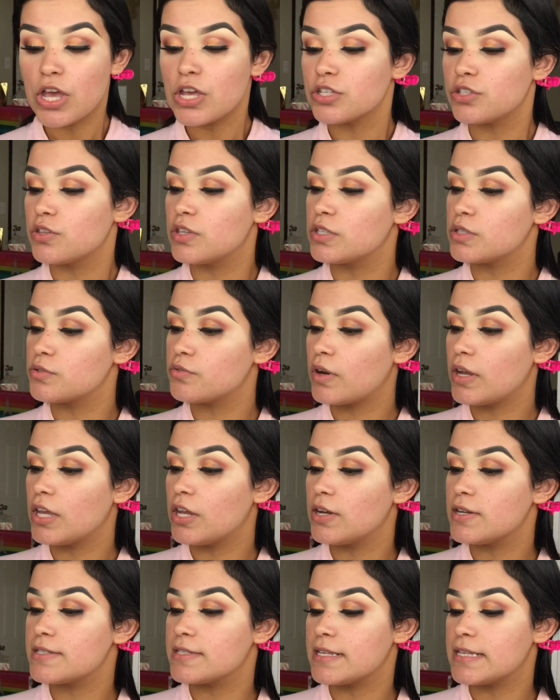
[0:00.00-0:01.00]
So this one right
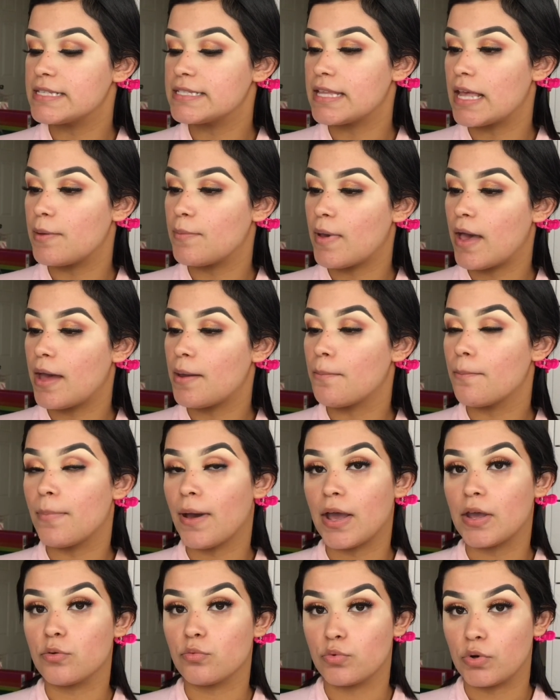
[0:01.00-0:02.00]
here is the Stay Matte
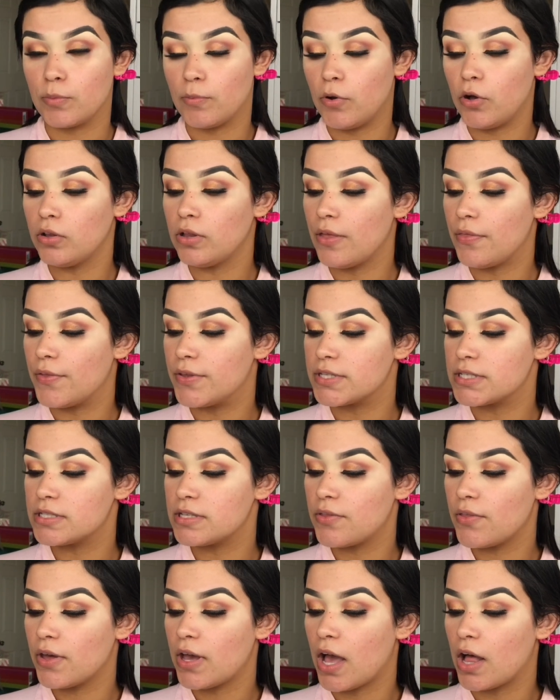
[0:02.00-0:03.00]
by Rimmel, and this is
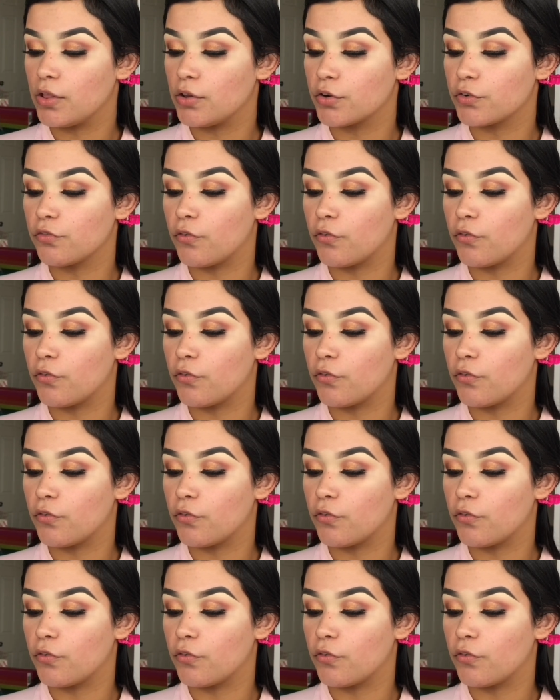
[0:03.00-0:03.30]
in the color